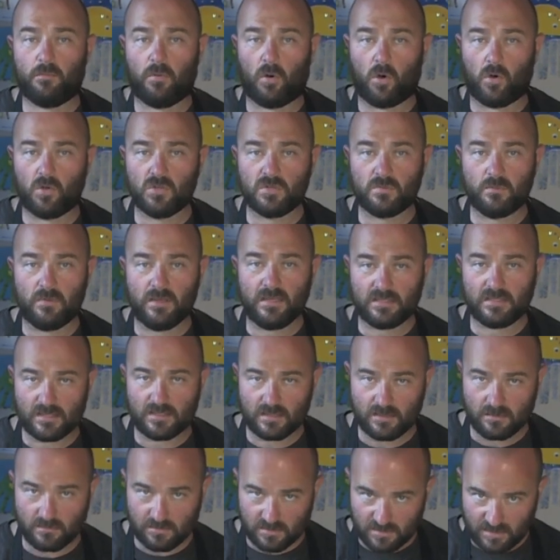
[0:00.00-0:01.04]
pause me
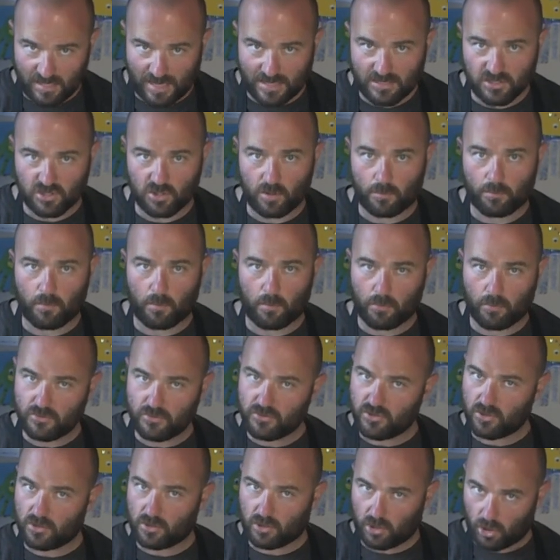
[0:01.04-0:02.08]
to catch up or
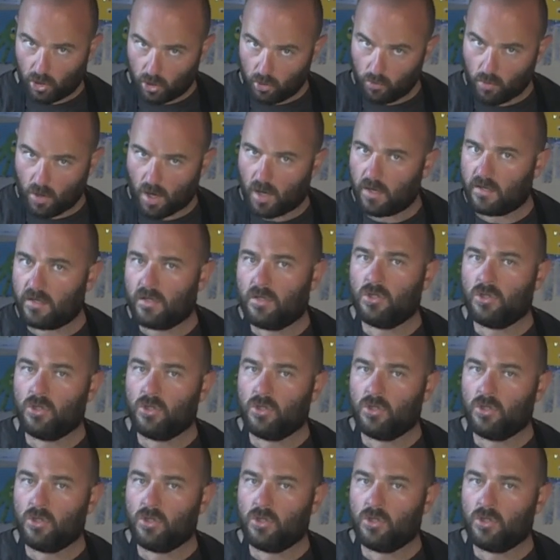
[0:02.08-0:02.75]
put your glue on,